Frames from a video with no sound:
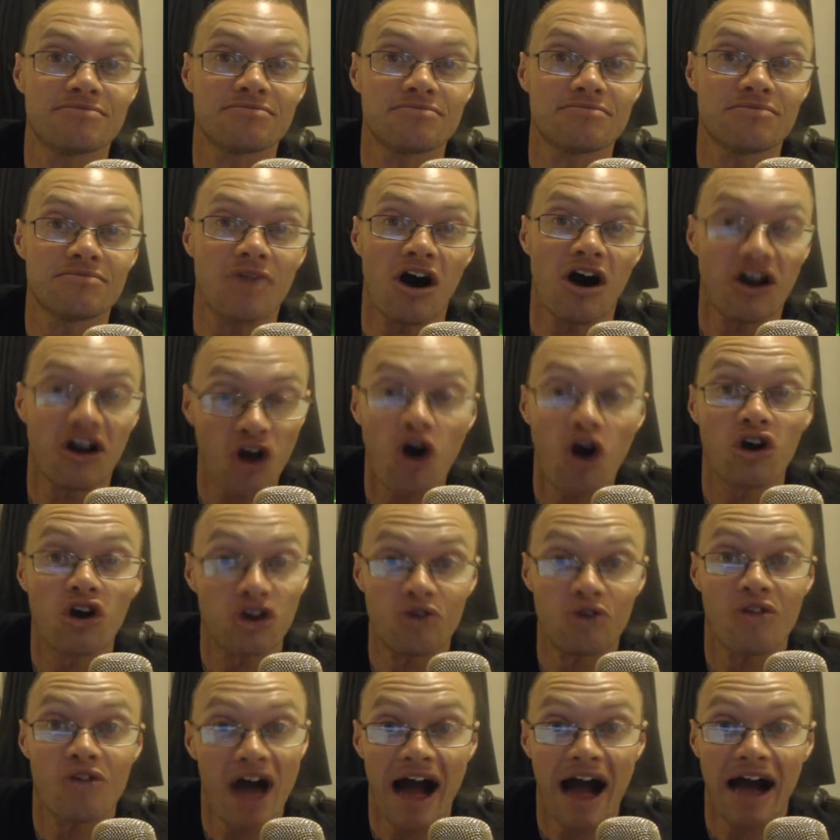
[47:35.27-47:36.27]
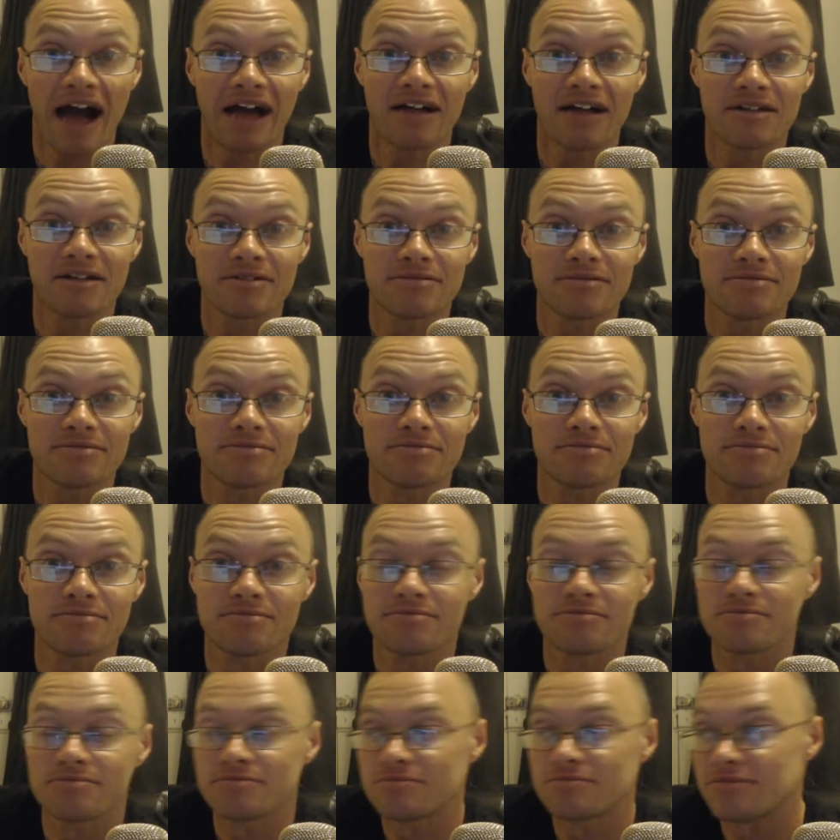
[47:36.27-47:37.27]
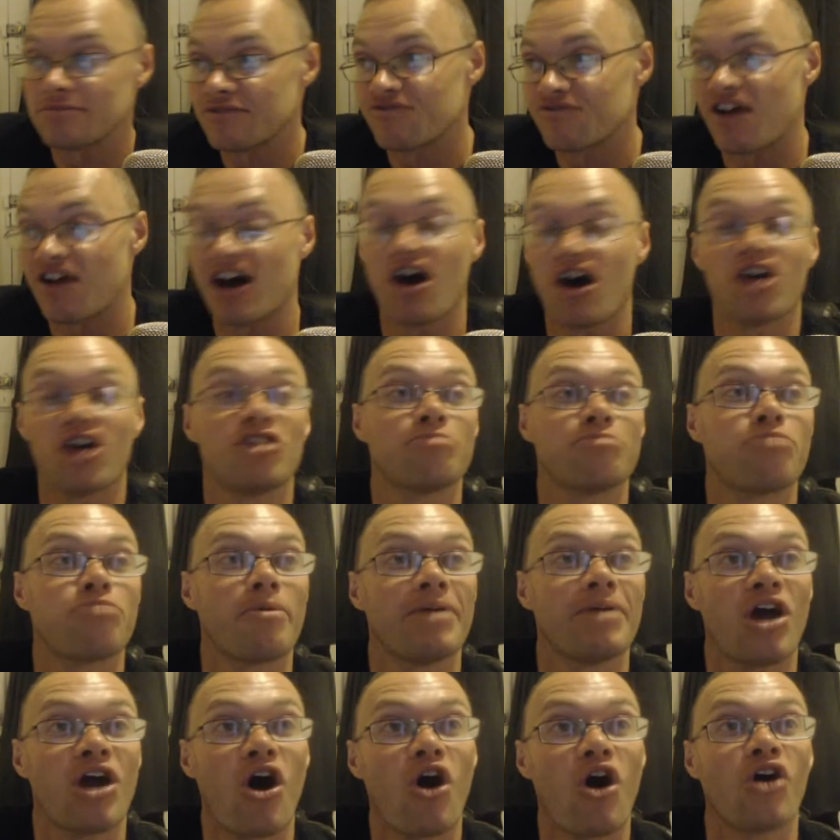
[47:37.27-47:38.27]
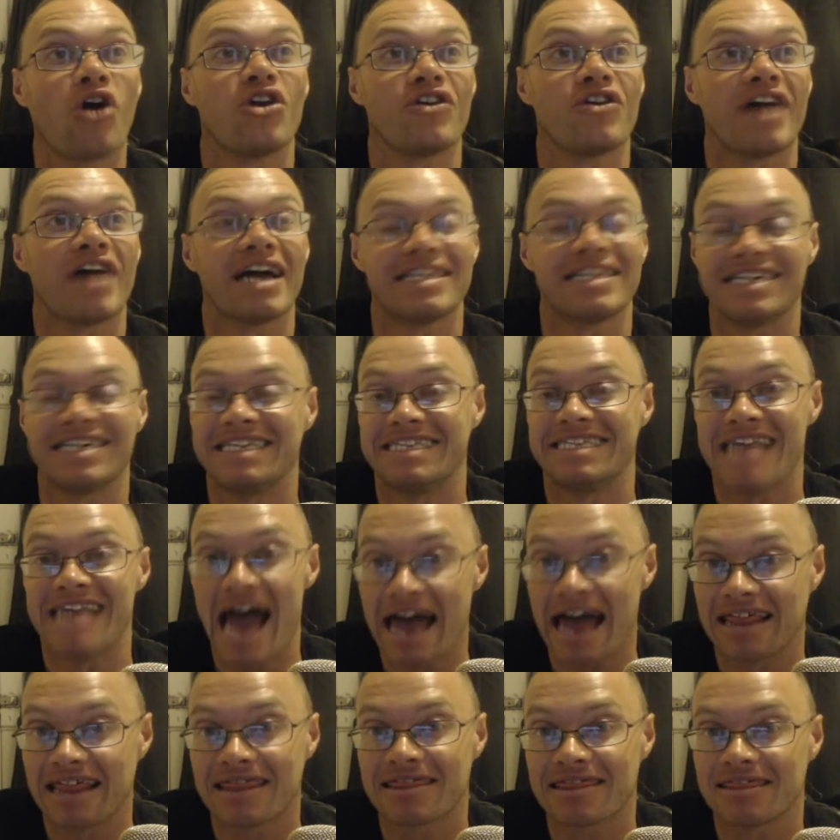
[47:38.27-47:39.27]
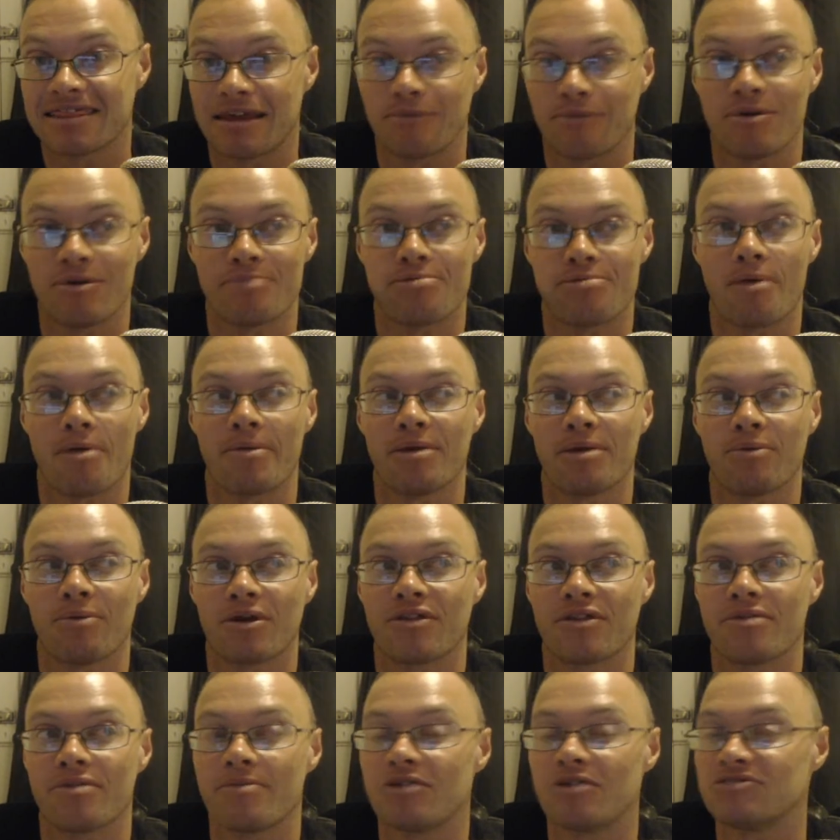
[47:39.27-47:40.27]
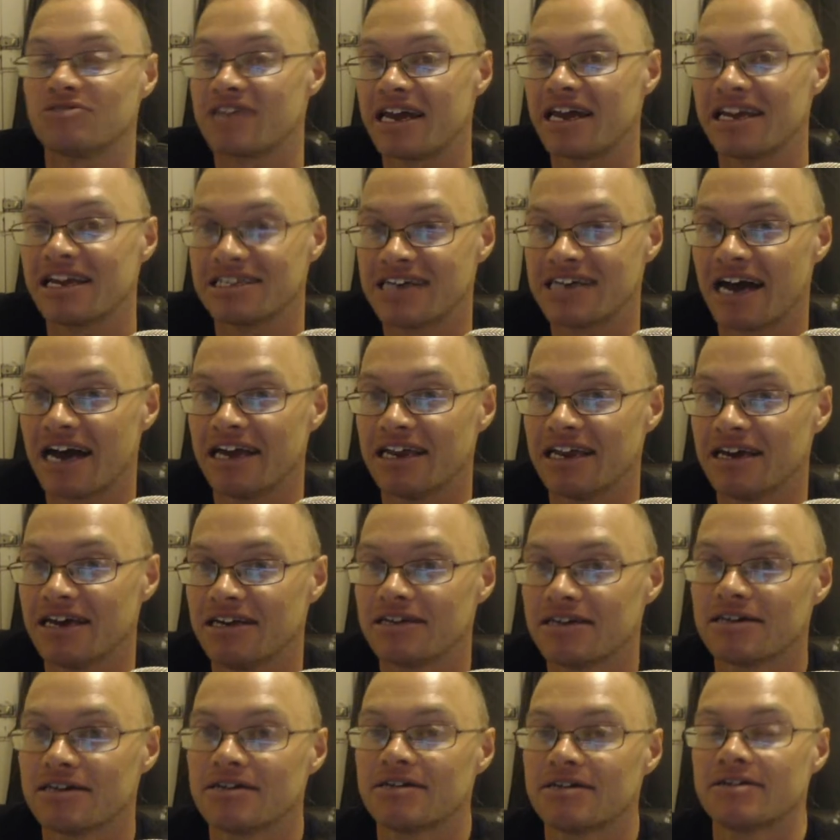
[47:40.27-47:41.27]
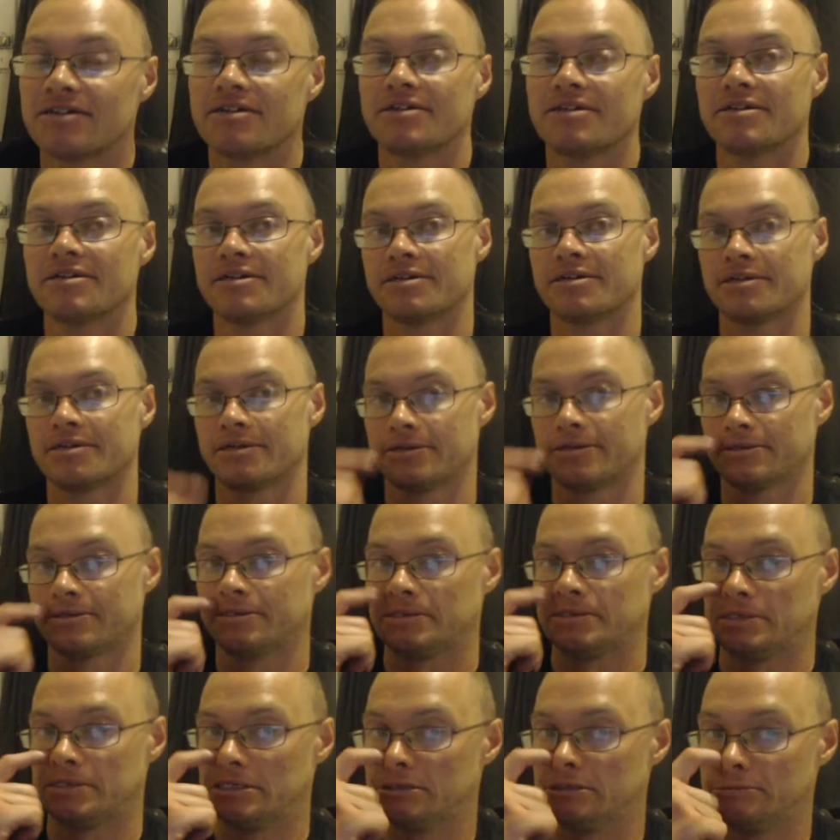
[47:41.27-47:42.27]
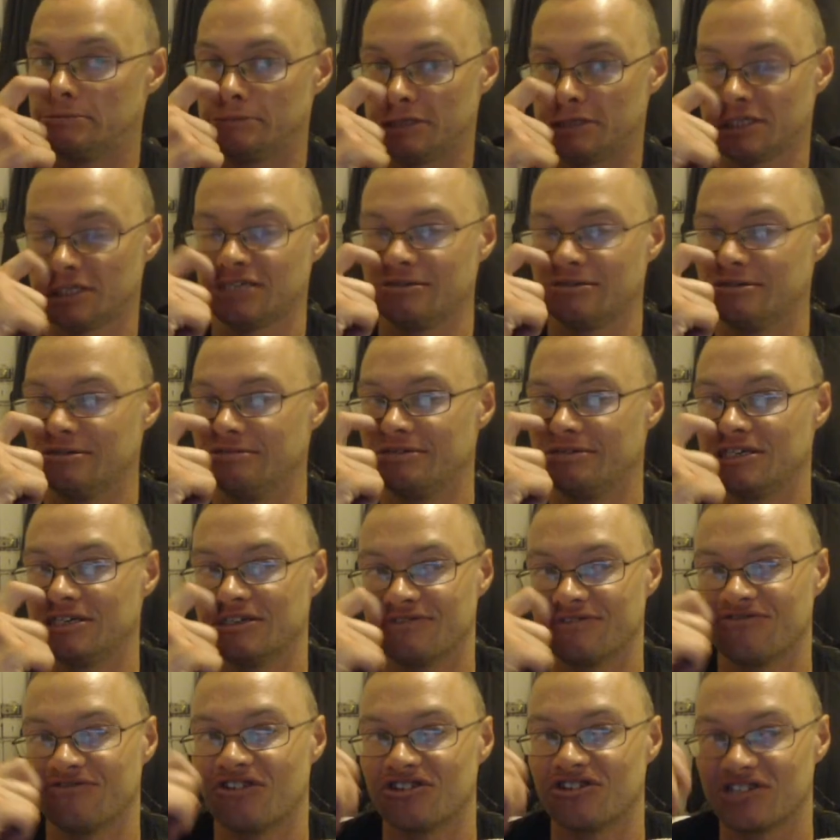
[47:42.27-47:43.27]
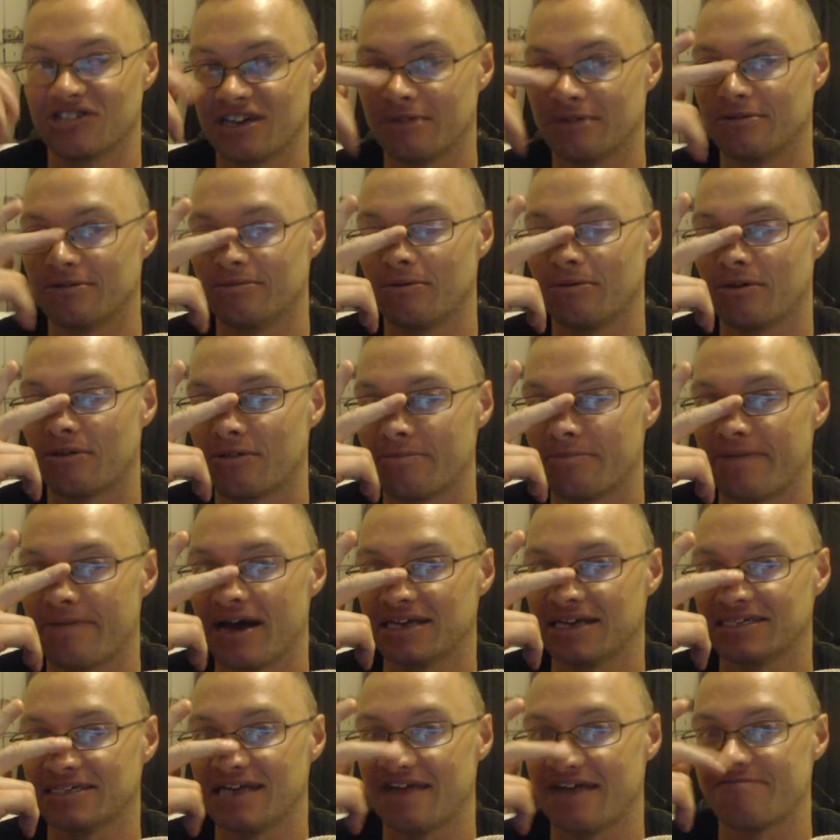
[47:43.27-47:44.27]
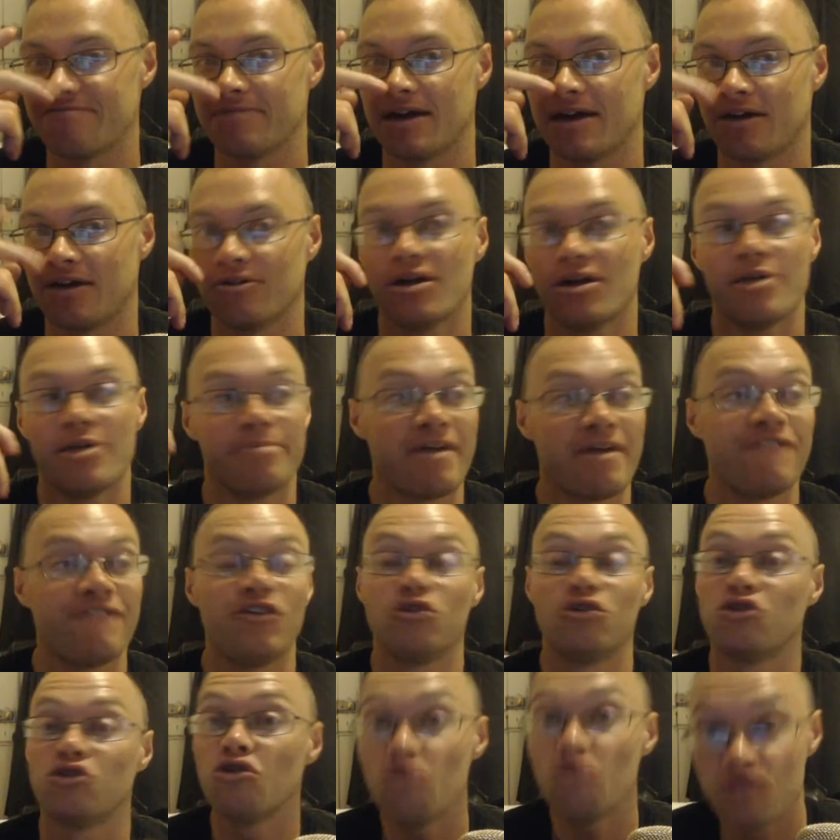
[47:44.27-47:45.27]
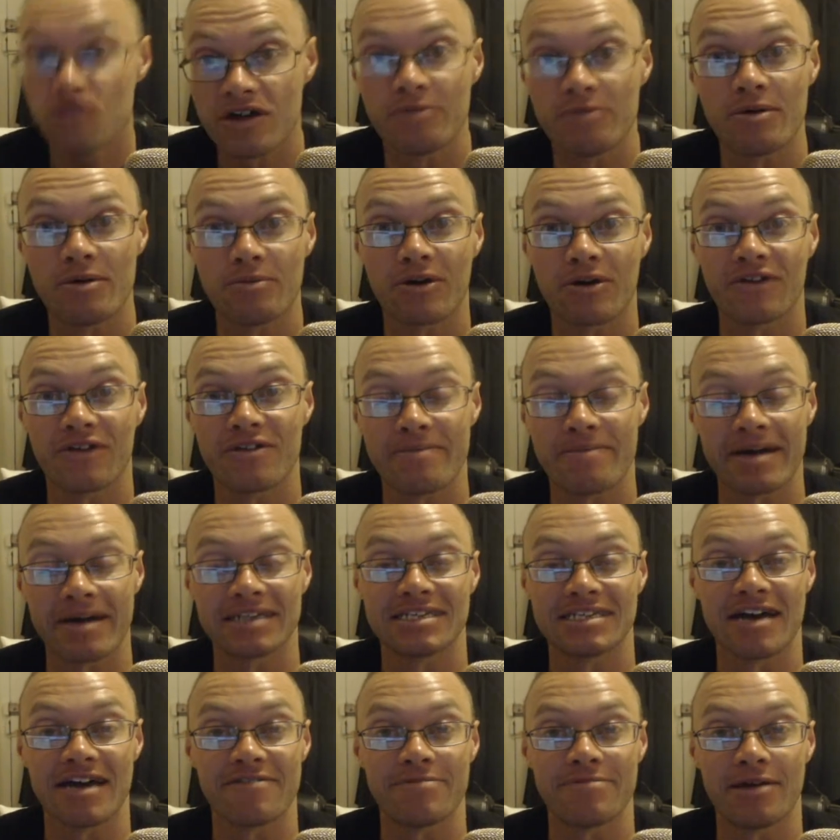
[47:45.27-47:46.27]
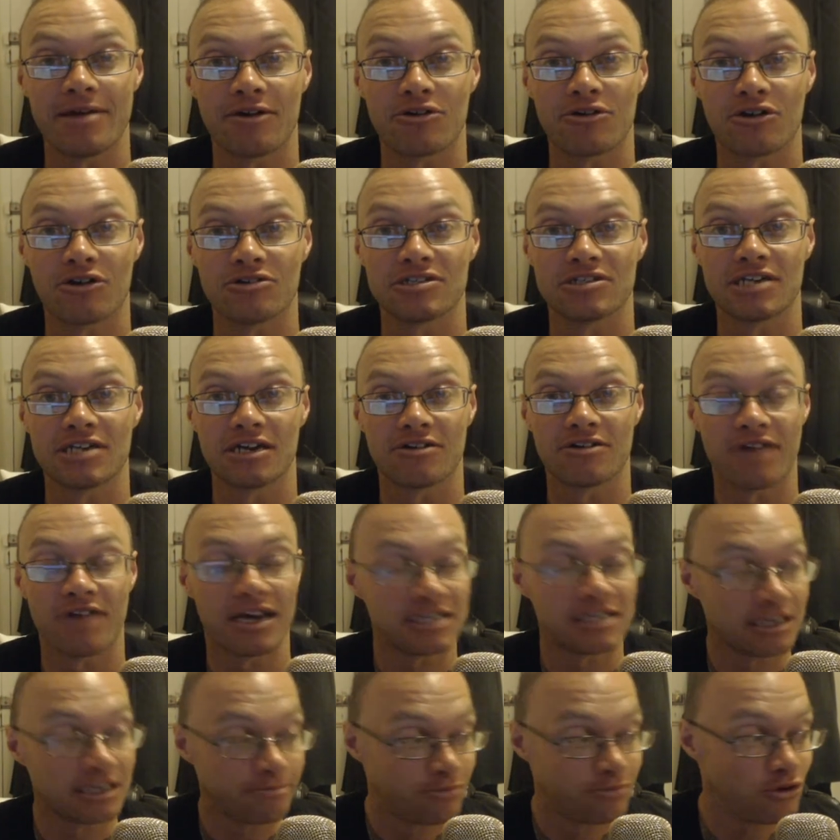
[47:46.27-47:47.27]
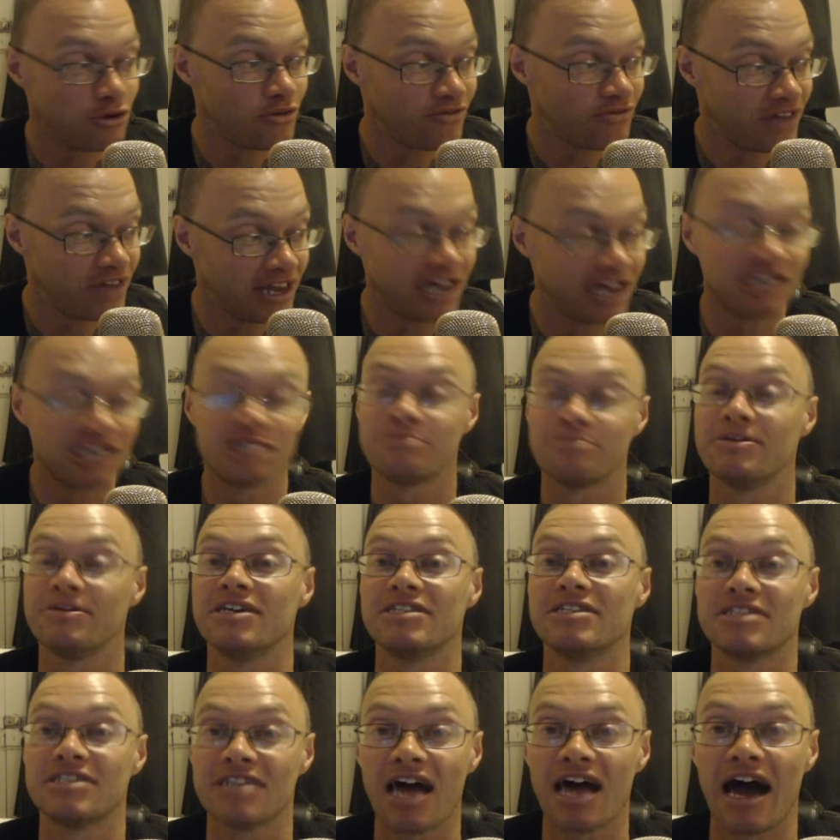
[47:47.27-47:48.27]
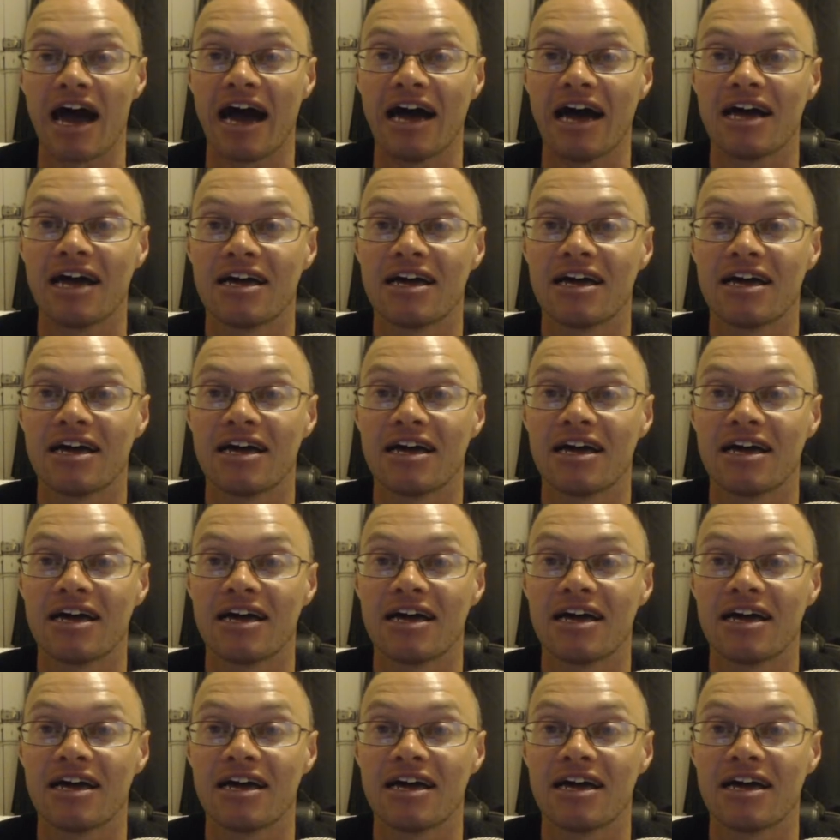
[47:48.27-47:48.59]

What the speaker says: I'd argue that. In fact, I could probably argue that to death, that we're probably one of the most entertaining. I certainly wouldn't go as far as to say we're one of the best FPL. But if you do think we're one of the best FPL content creators, that beautifully links me into that.